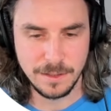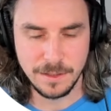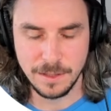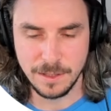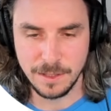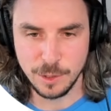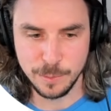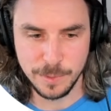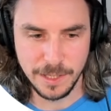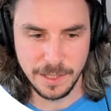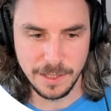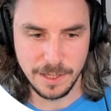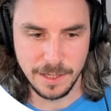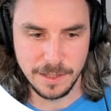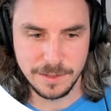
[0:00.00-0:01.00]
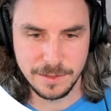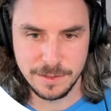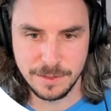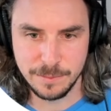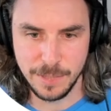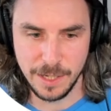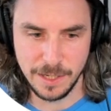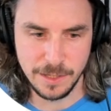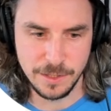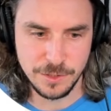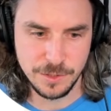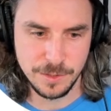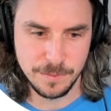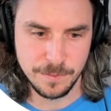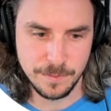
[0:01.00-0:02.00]
OpenAI's
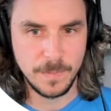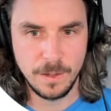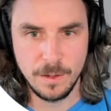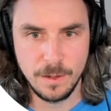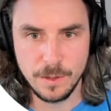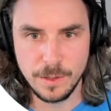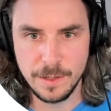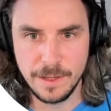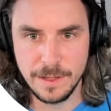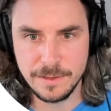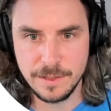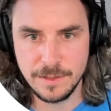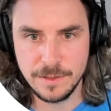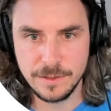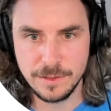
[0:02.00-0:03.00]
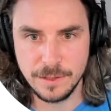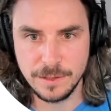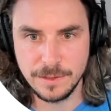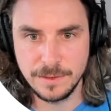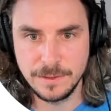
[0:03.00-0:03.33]
package. Okay, that's installed.